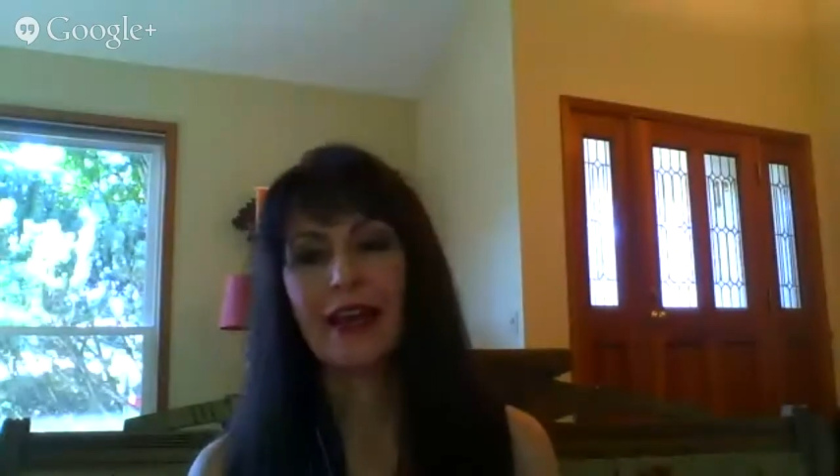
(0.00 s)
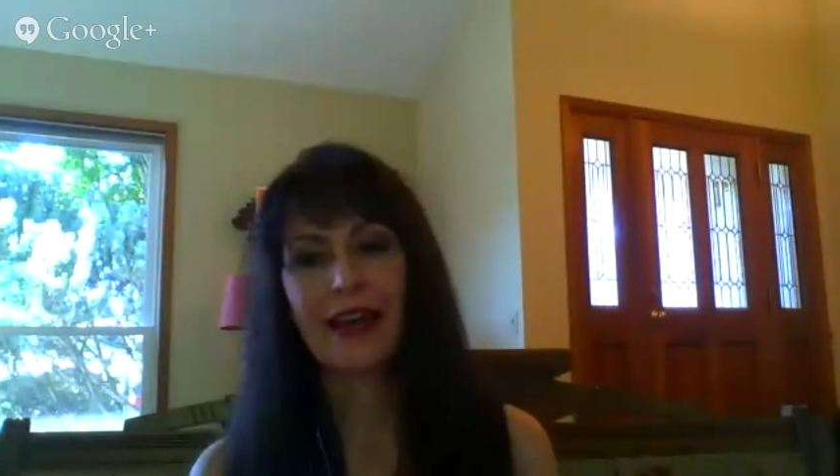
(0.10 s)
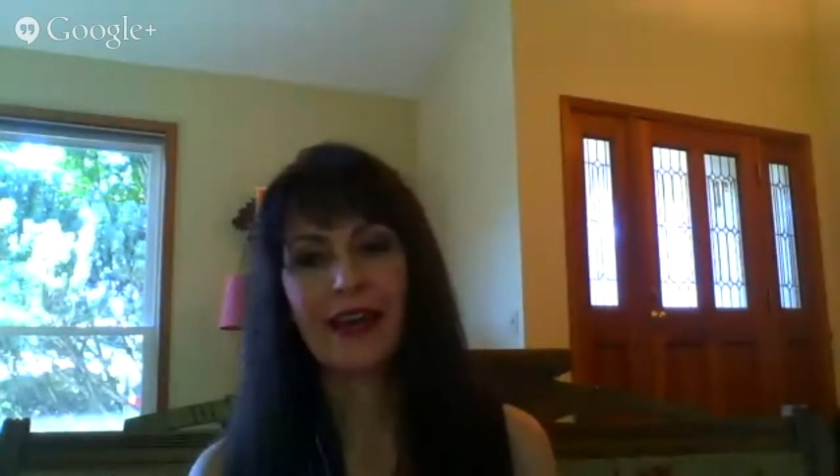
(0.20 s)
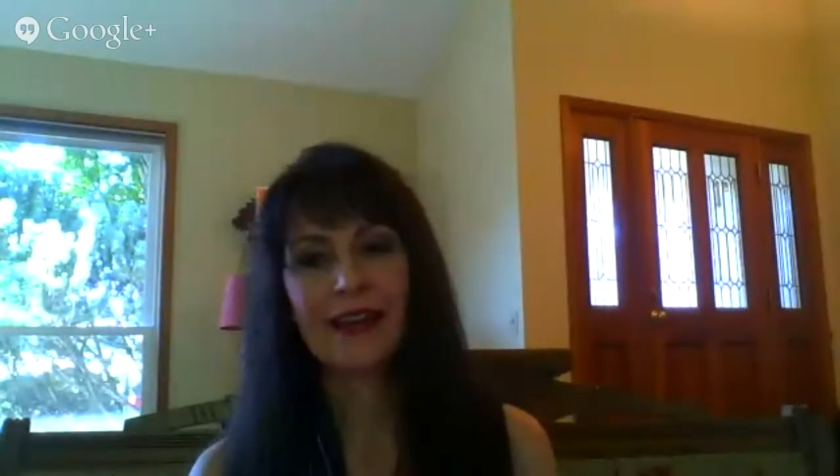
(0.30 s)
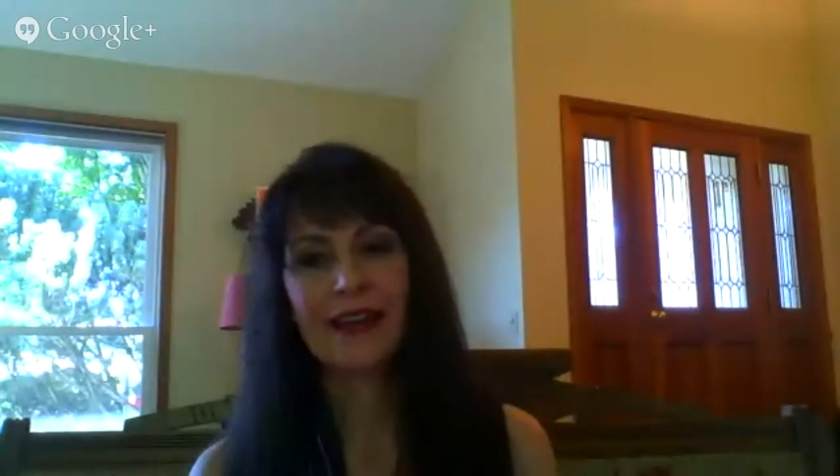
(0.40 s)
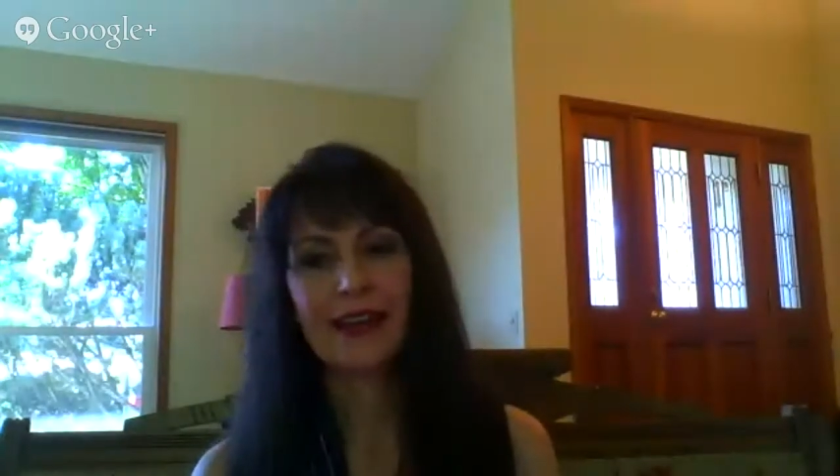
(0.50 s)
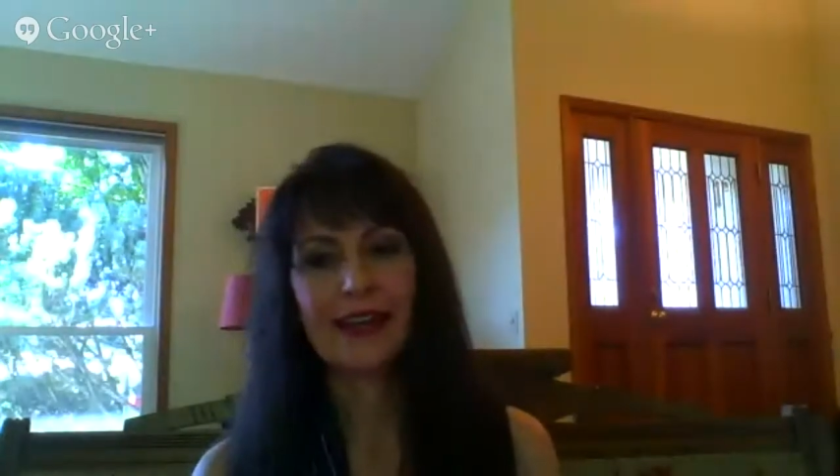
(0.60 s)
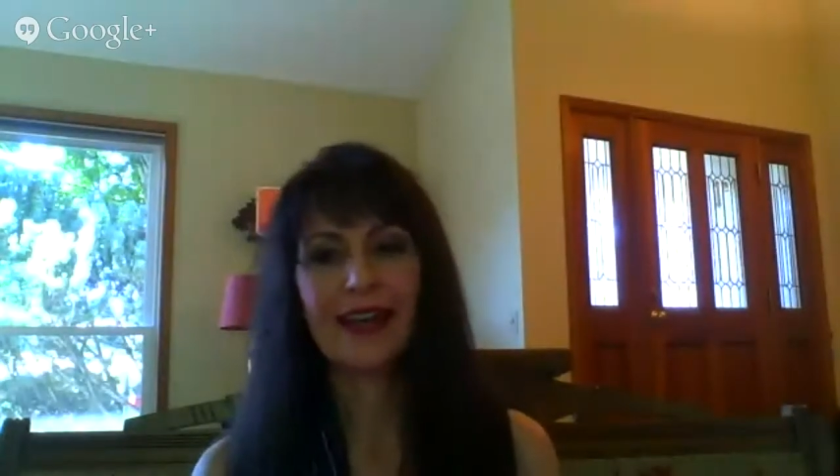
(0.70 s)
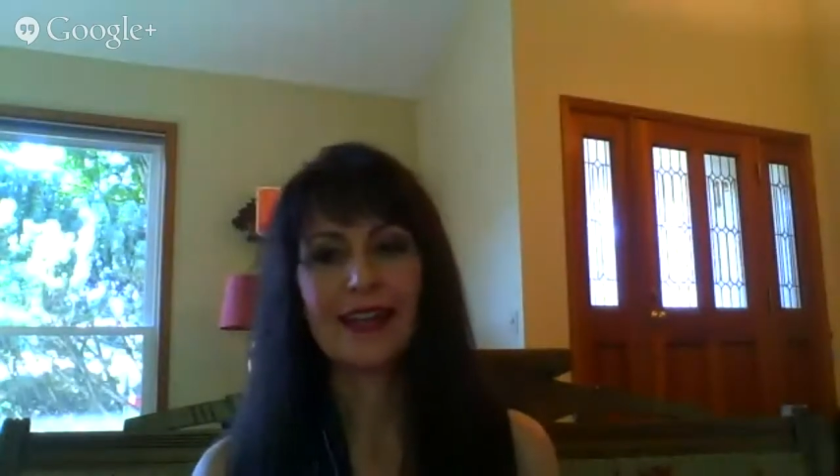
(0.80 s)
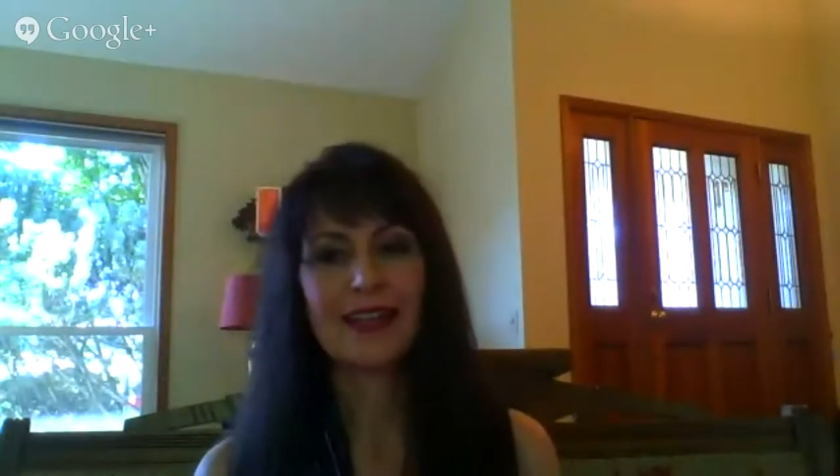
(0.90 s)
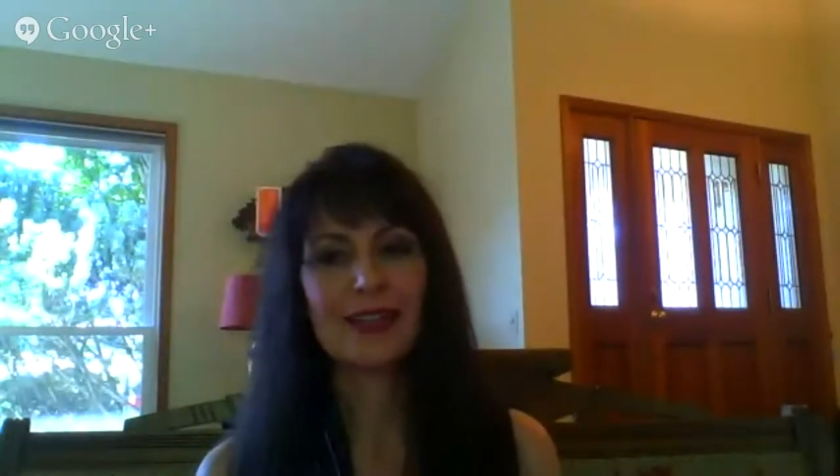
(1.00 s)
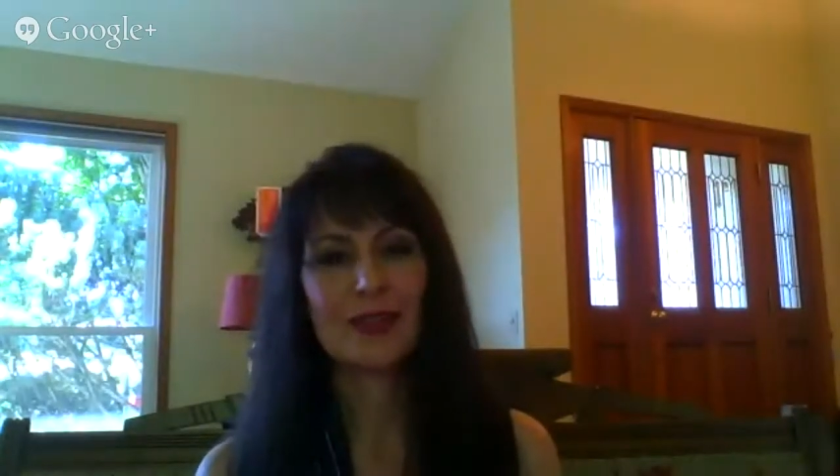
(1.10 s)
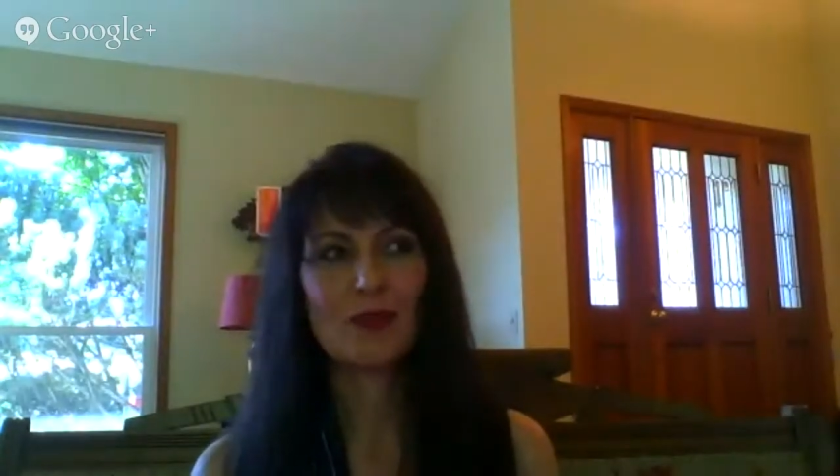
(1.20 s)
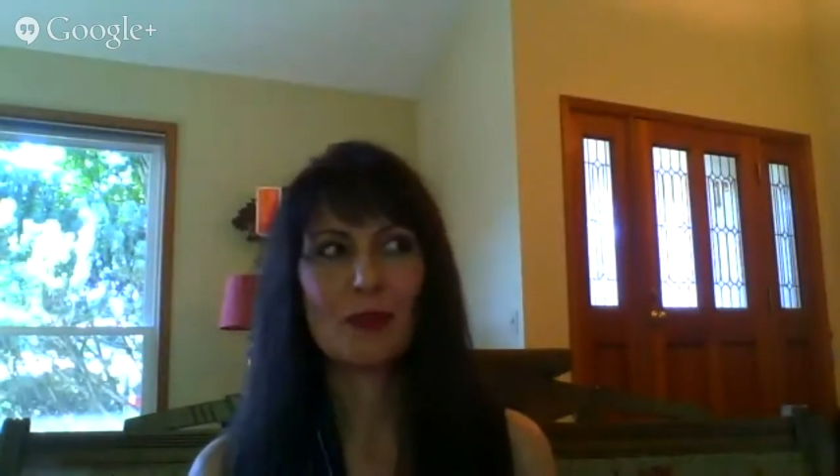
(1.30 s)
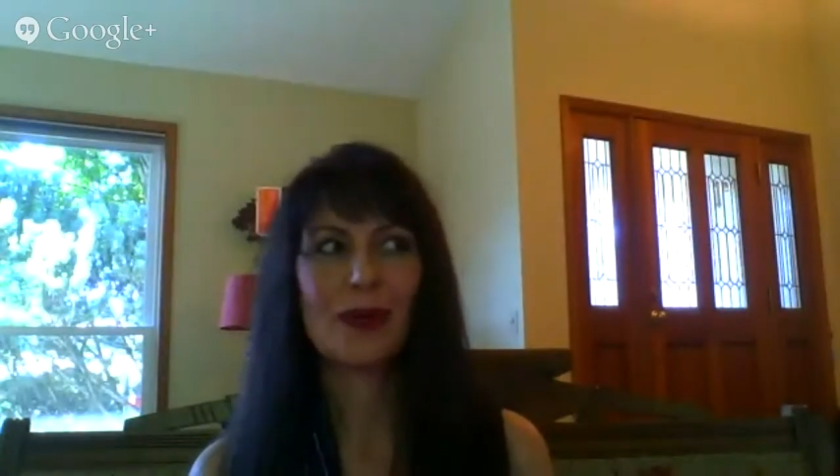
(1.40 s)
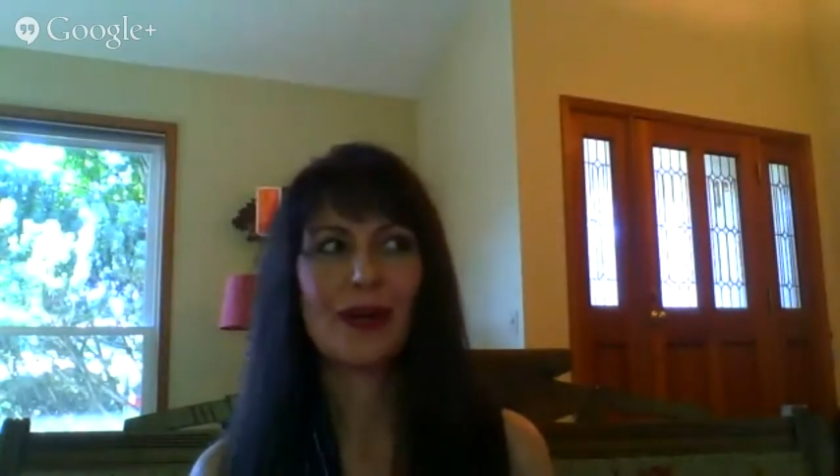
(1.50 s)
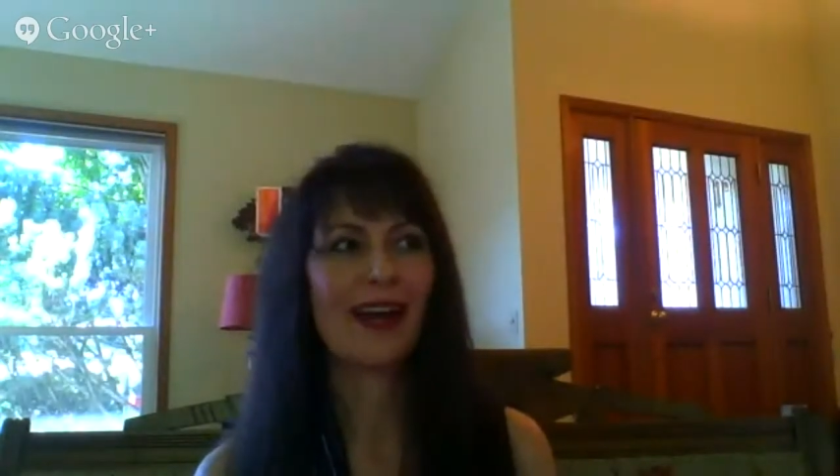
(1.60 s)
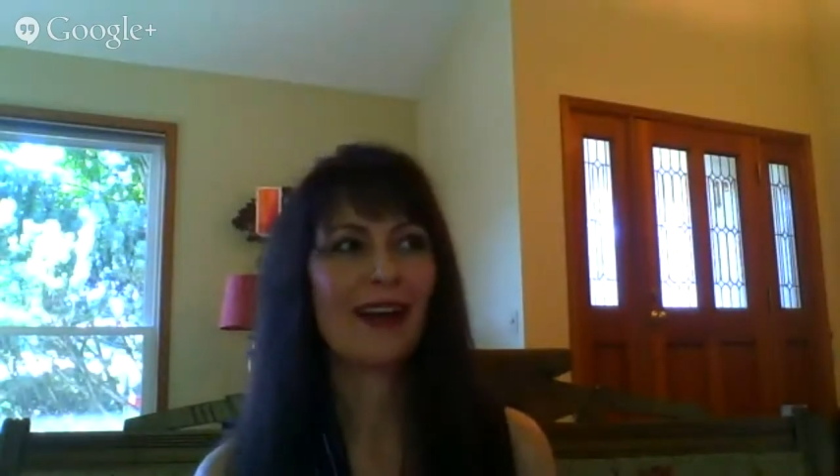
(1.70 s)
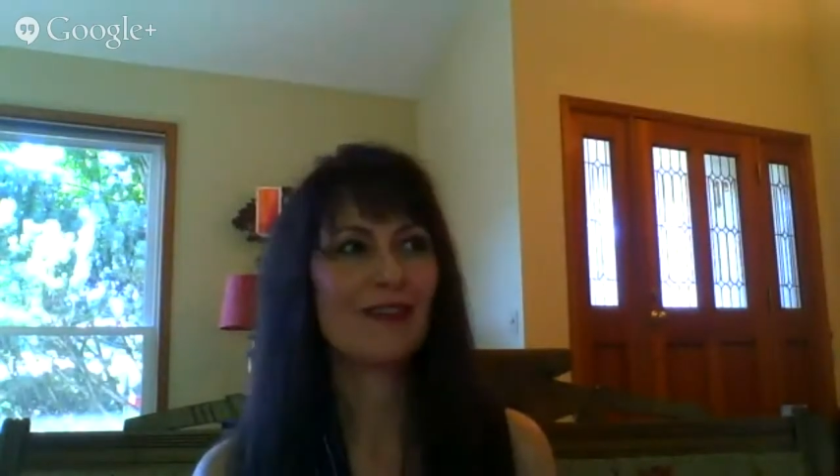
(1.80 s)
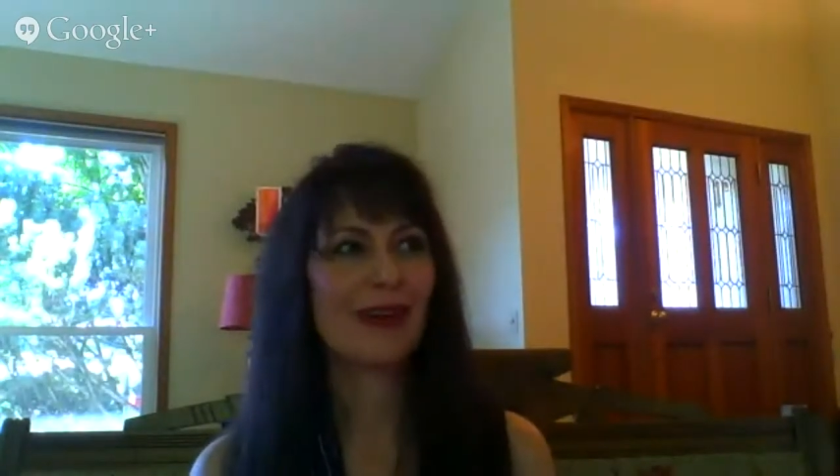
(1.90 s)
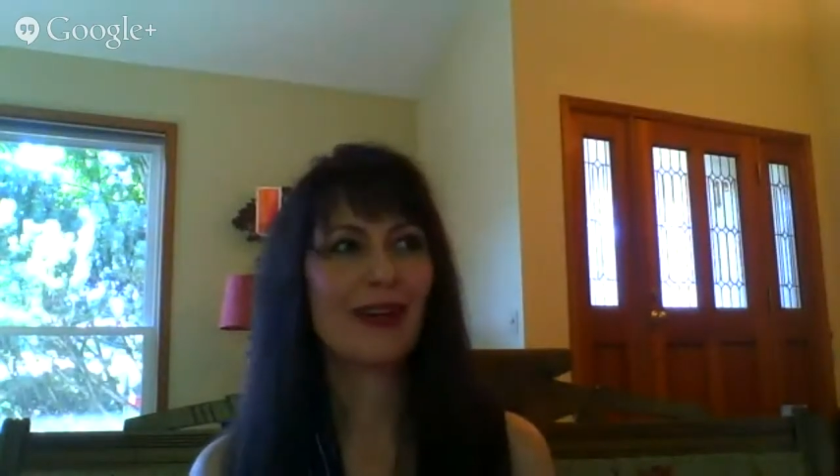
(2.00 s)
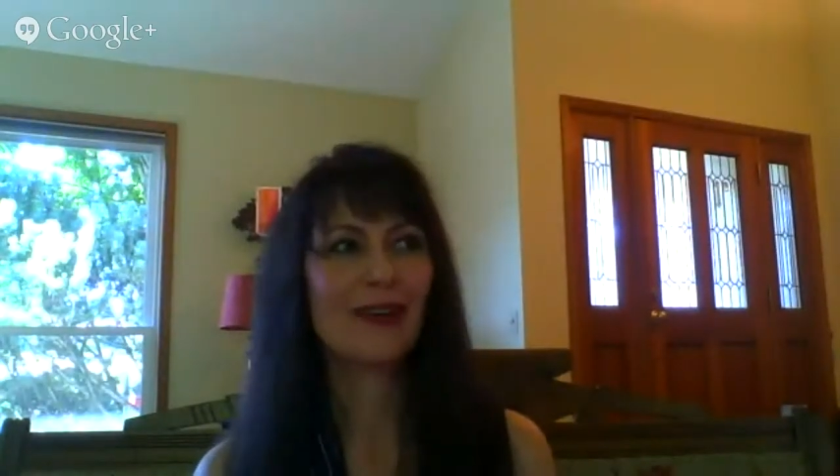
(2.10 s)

And again, this is born out of my